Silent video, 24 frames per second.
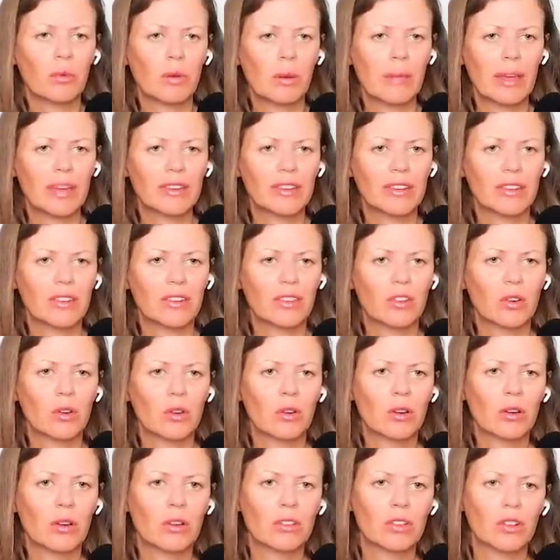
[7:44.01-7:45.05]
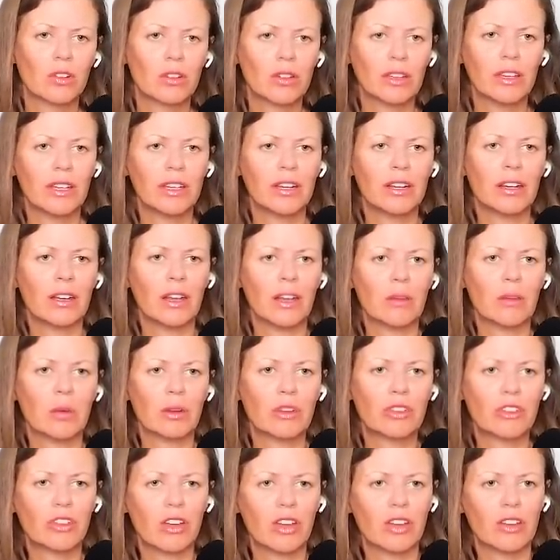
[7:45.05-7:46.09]
what okay. makes it so, so clean and, and
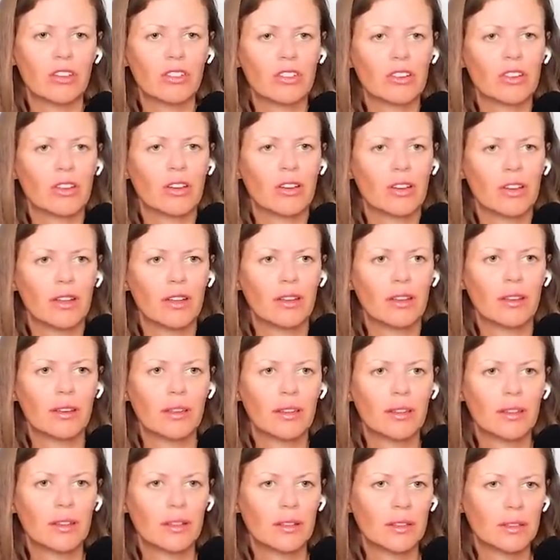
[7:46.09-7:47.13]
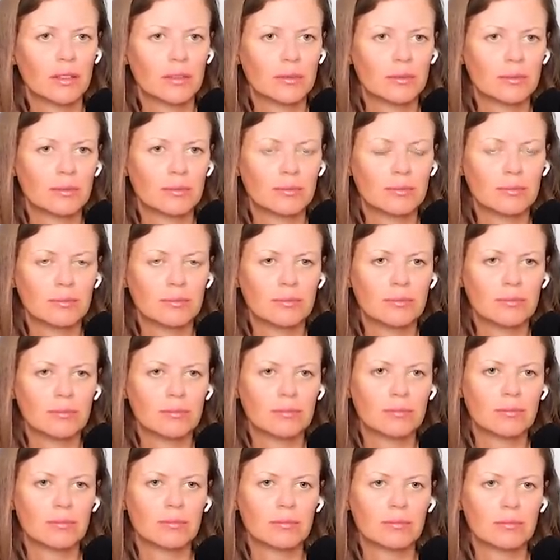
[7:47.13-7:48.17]
what's changed. Yeah, so
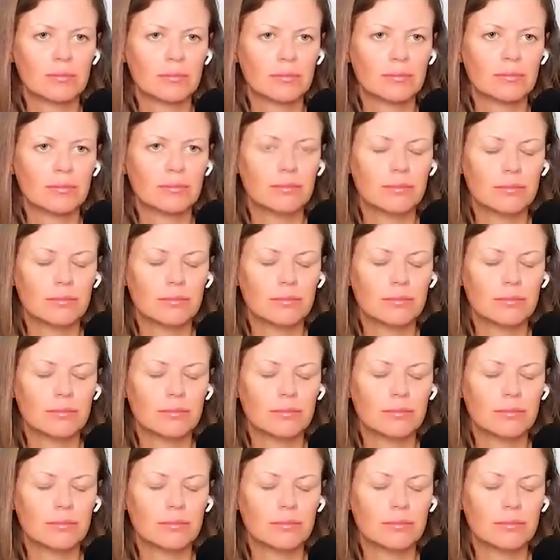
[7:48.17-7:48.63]
I started looking at